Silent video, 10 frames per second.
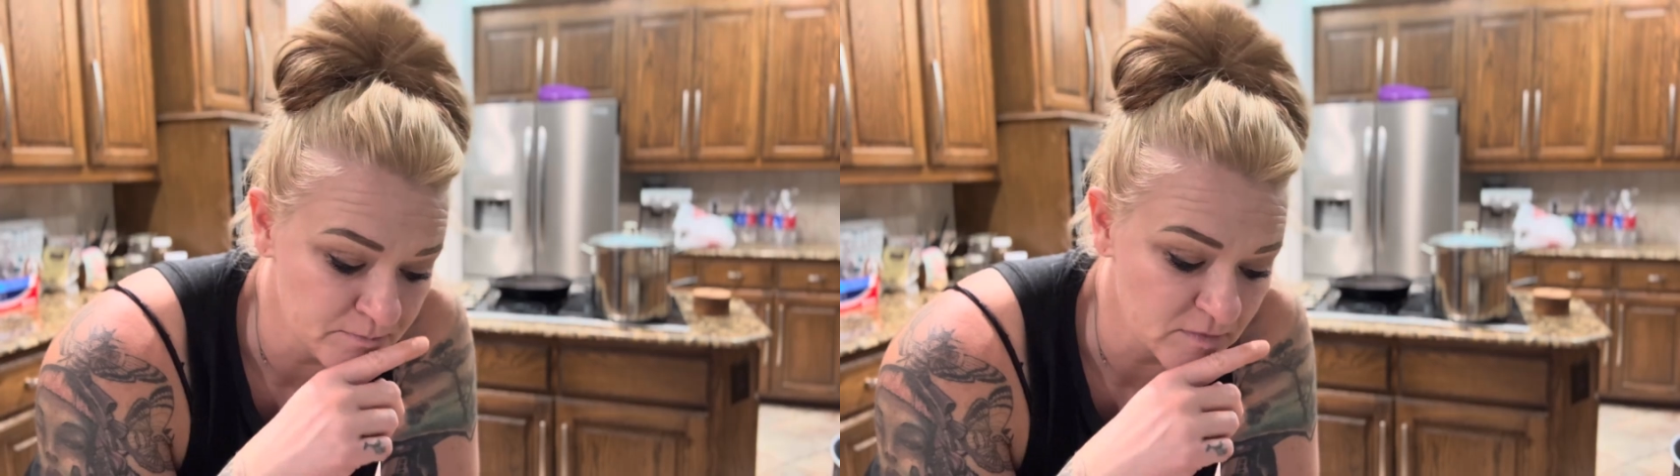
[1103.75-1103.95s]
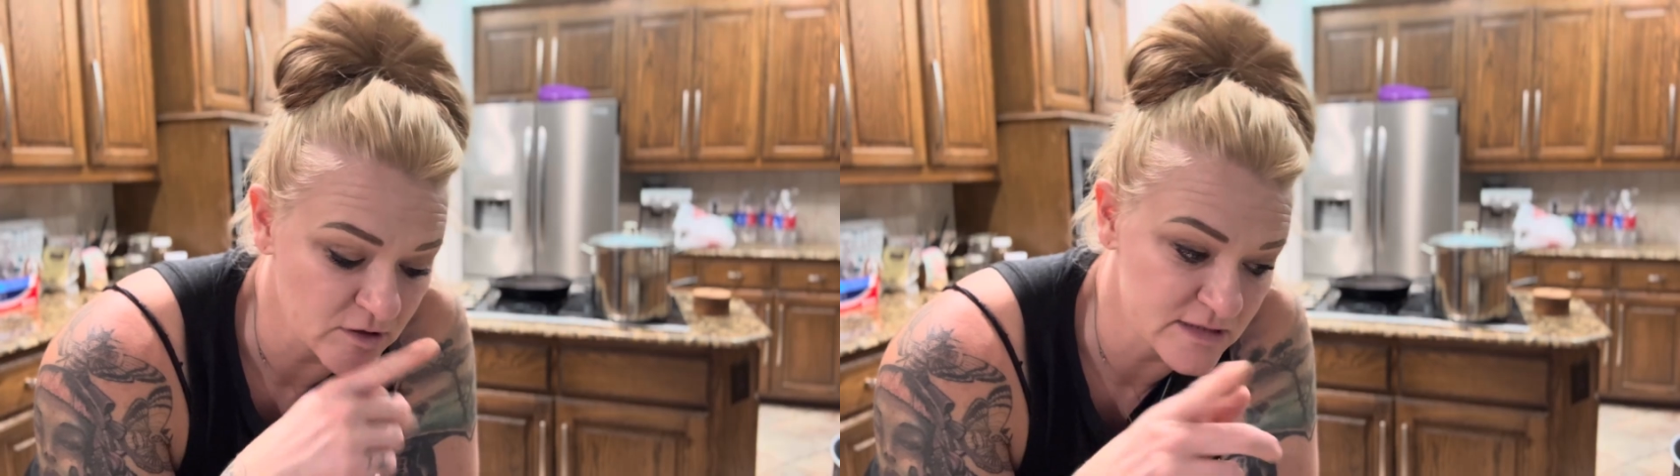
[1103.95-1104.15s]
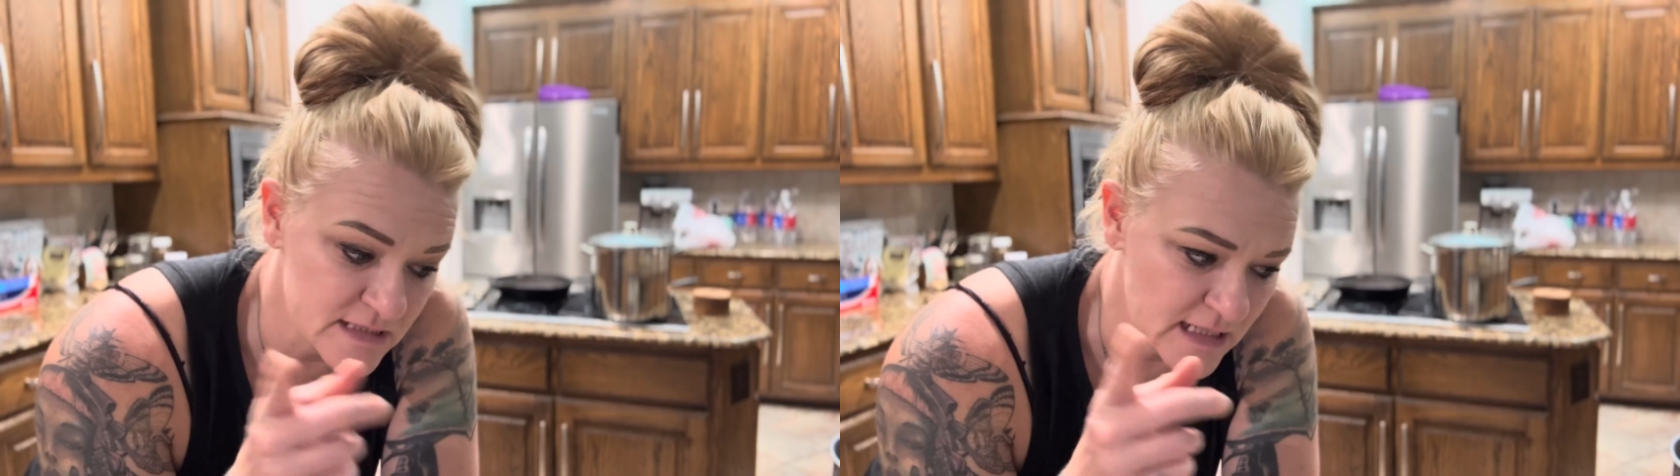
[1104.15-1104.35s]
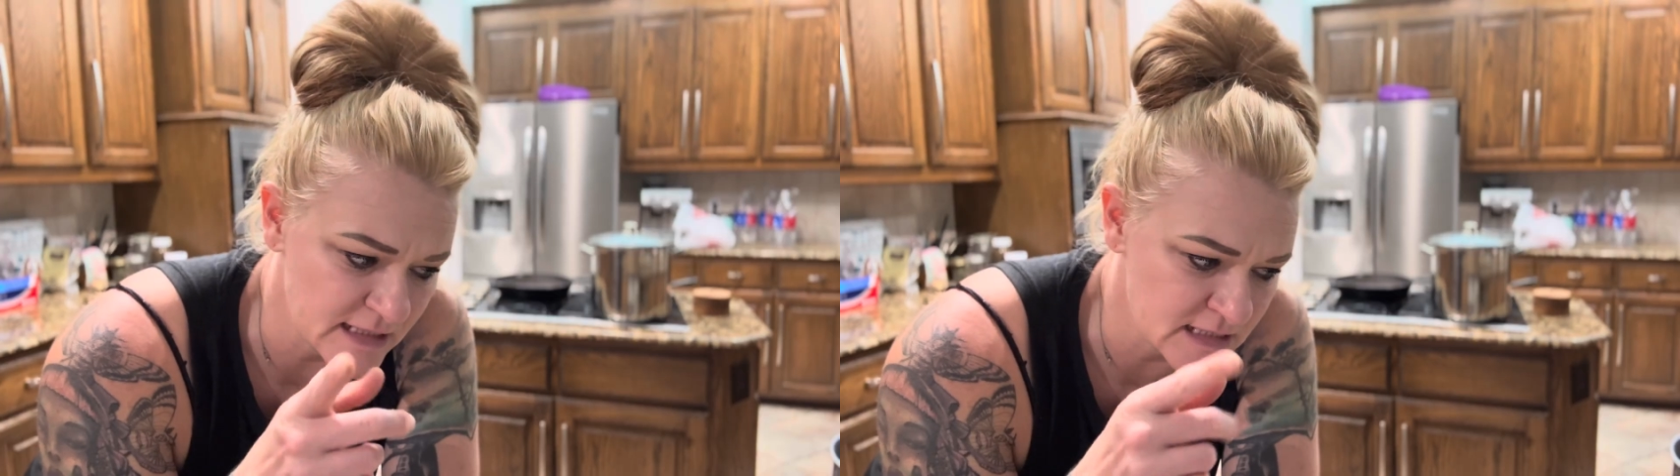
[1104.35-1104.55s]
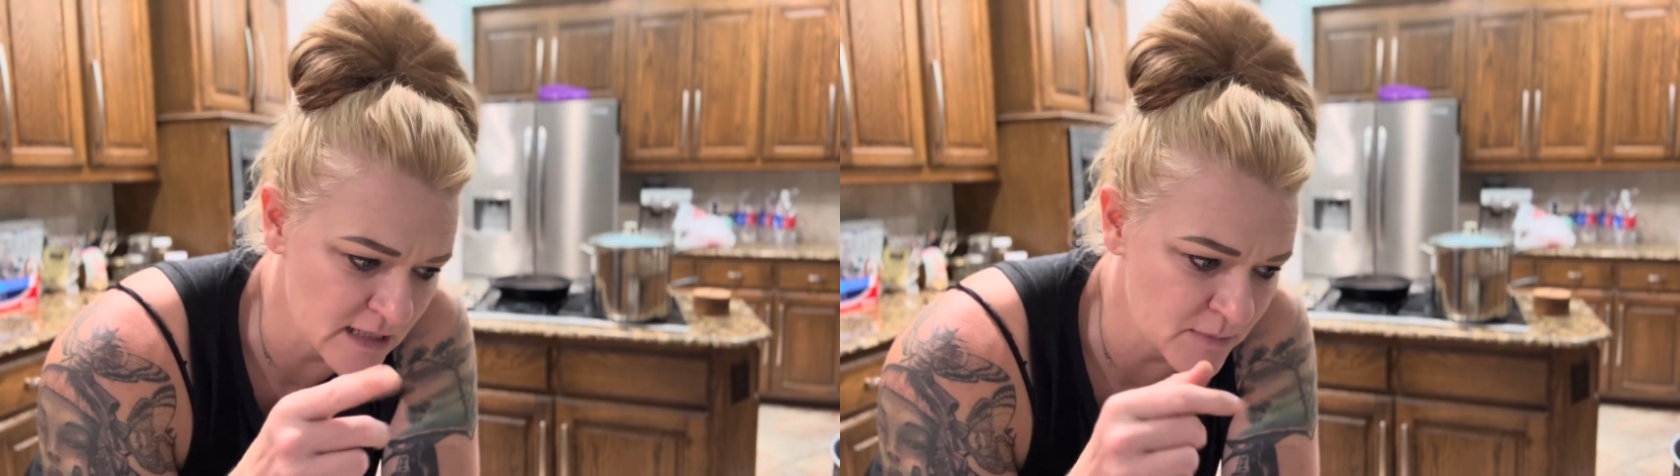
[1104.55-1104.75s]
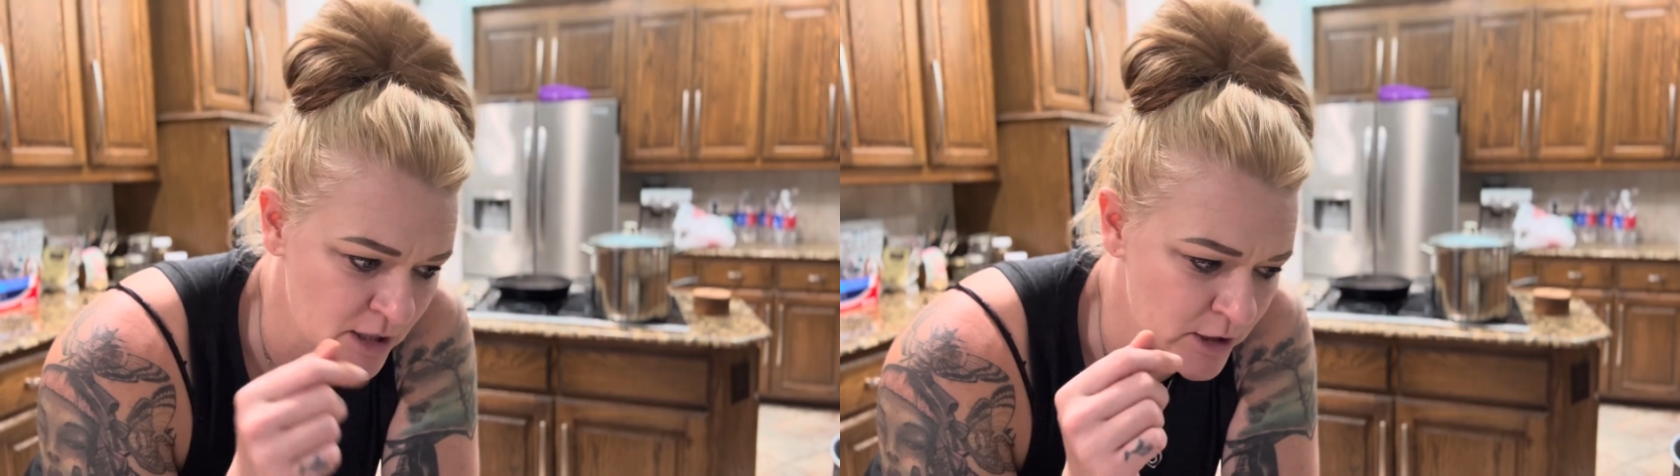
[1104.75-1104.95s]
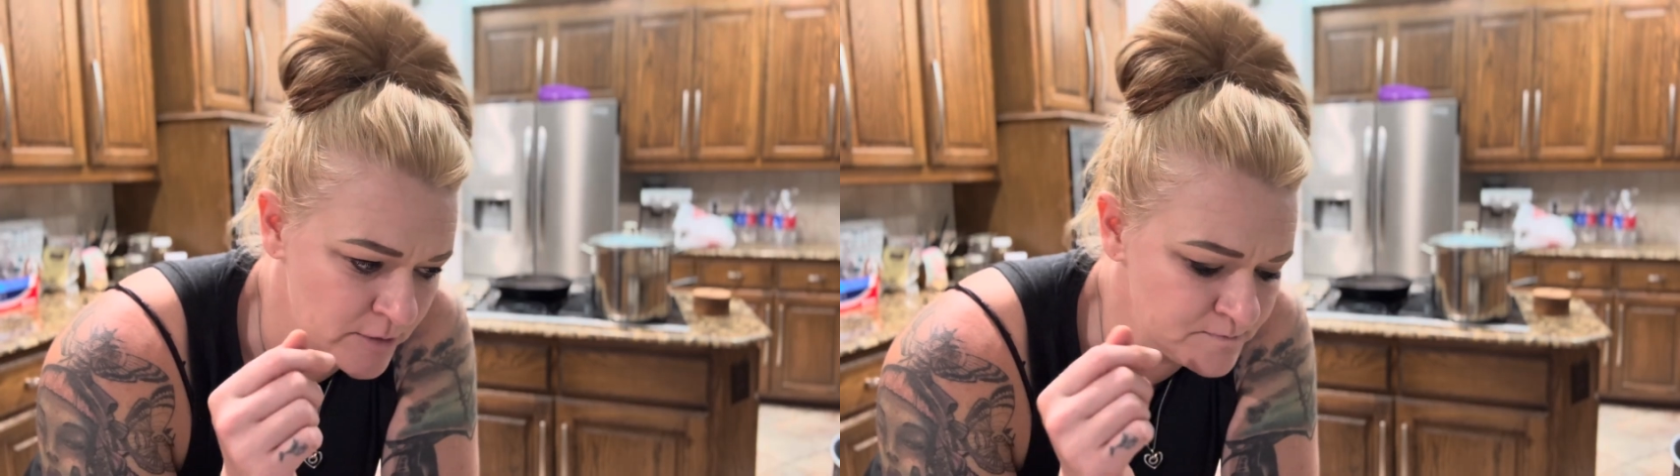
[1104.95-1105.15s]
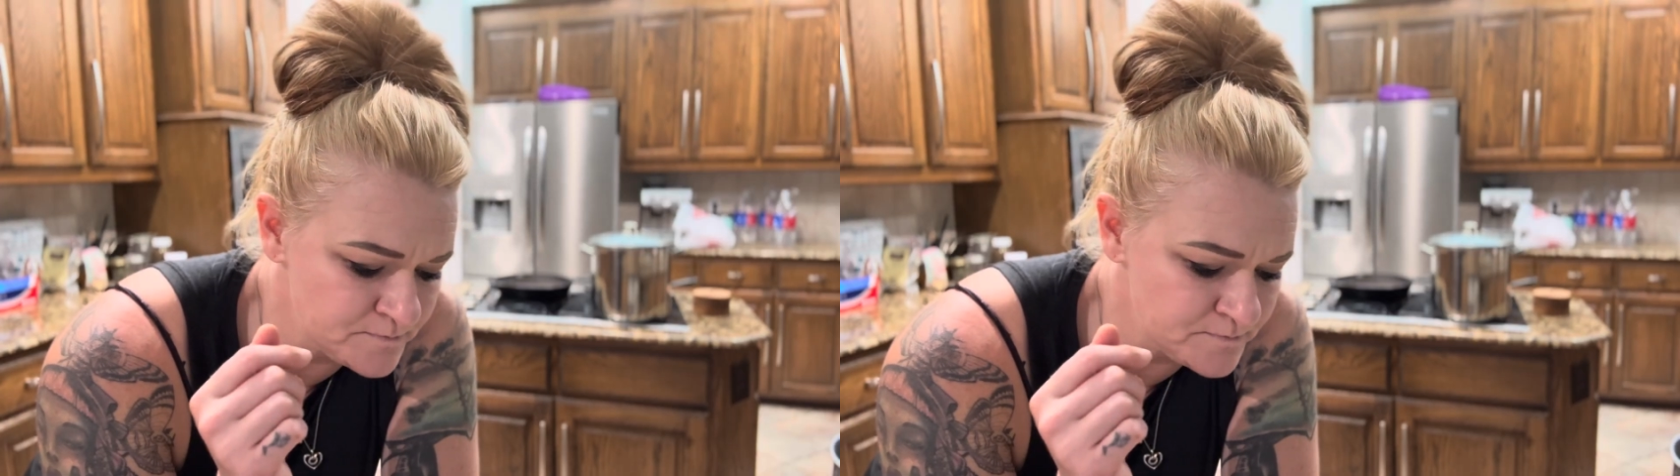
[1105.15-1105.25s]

or it's the nighttime here.